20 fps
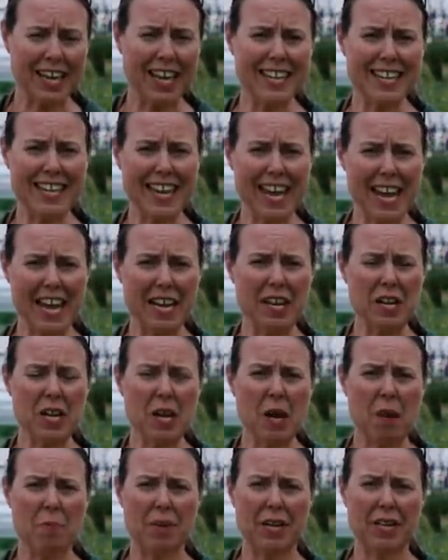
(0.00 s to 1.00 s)
Again,
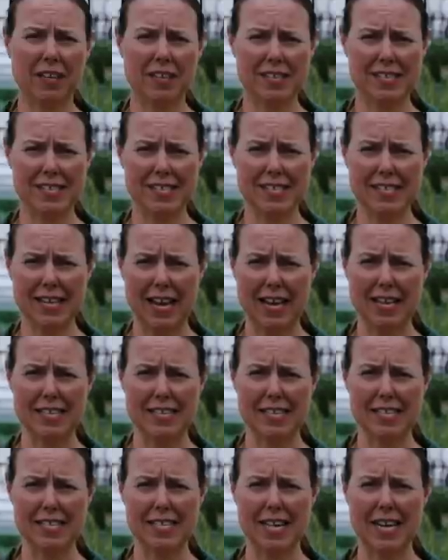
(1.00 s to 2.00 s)
because these
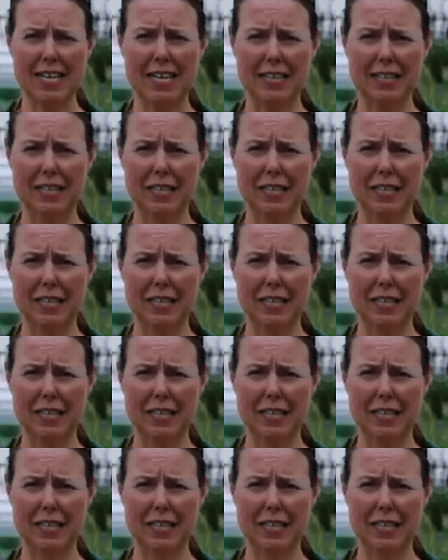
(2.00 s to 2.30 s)
guys can take a